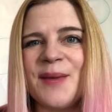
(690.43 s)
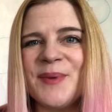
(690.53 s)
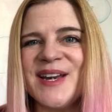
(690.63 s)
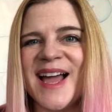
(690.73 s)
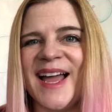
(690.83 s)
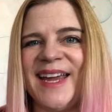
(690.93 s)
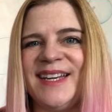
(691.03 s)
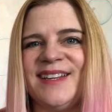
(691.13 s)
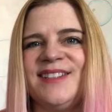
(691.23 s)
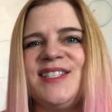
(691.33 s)
Number
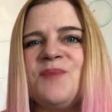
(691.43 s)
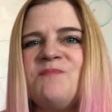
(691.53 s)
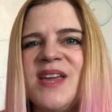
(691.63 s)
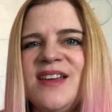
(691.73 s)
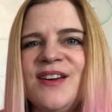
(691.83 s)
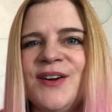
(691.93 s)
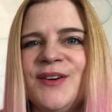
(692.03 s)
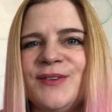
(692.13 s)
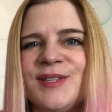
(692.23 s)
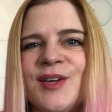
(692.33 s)
9,
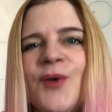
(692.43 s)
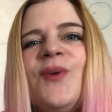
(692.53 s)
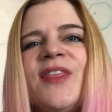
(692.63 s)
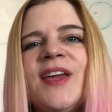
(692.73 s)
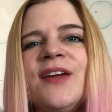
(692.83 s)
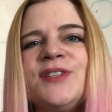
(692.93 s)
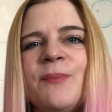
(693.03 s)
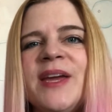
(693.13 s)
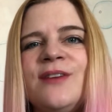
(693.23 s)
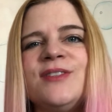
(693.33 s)
tomatoes. We think of
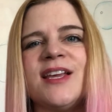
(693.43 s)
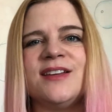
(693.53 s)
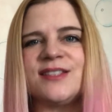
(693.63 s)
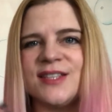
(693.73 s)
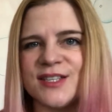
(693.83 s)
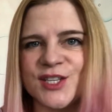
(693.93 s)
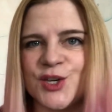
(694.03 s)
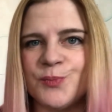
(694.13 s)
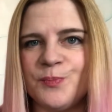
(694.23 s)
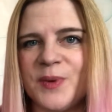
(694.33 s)
tomatoes as this
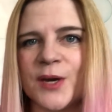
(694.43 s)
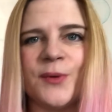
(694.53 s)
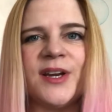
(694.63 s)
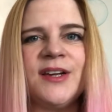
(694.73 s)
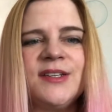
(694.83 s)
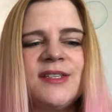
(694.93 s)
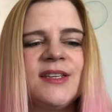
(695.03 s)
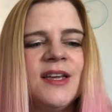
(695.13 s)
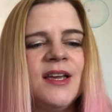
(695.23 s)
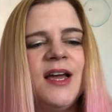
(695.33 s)

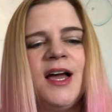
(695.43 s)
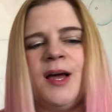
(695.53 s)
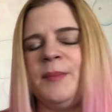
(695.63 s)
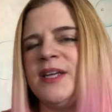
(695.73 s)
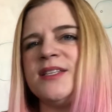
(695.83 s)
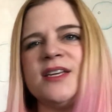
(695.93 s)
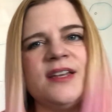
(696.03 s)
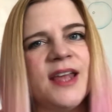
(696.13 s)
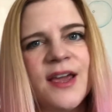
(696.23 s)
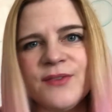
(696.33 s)
ubiquitous, it's
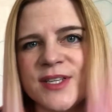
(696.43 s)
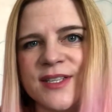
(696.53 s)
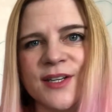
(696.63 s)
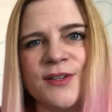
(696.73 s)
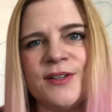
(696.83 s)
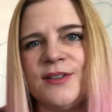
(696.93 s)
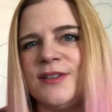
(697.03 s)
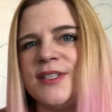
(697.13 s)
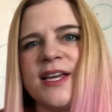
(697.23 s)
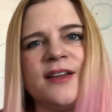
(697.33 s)
in every
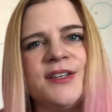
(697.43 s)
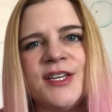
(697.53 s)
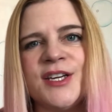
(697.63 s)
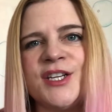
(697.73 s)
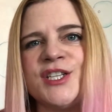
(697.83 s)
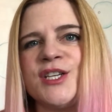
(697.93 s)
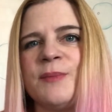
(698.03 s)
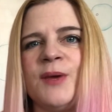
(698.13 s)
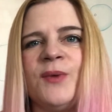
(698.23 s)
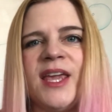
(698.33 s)
single Italian dish.
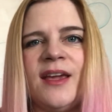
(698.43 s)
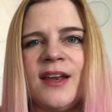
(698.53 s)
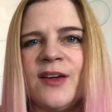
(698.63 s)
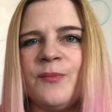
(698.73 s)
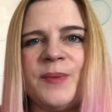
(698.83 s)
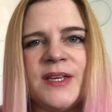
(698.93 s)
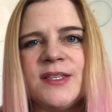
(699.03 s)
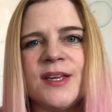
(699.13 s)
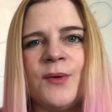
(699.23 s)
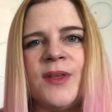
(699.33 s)
I mean, we can't have
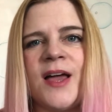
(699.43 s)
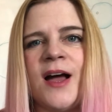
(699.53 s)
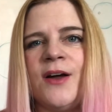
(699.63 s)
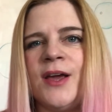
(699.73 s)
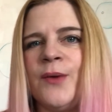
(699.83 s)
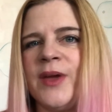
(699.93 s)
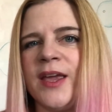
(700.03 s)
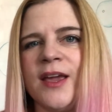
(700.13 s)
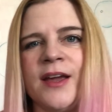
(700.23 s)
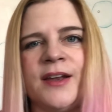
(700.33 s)
pizza without it. We
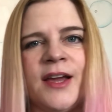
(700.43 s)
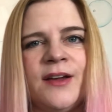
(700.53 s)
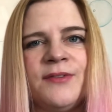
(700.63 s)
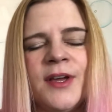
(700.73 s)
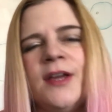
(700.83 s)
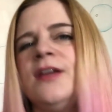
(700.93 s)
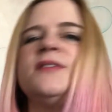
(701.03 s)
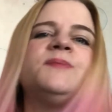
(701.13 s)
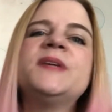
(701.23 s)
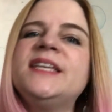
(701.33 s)
can't have
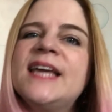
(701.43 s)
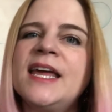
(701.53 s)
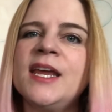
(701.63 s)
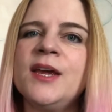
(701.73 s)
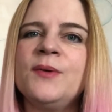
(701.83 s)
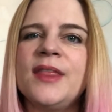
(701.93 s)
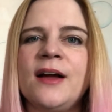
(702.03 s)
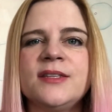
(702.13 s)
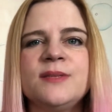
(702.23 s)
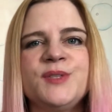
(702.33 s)
spaghetti
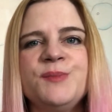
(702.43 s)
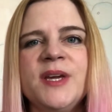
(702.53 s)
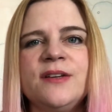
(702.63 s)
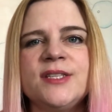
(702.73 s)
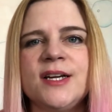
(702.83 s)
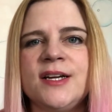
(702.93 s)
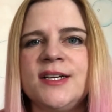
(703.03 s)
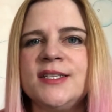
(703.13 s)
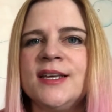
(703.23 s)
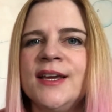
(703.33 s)
without some tomato
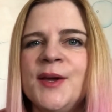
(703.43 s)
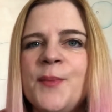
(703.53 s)
sauce.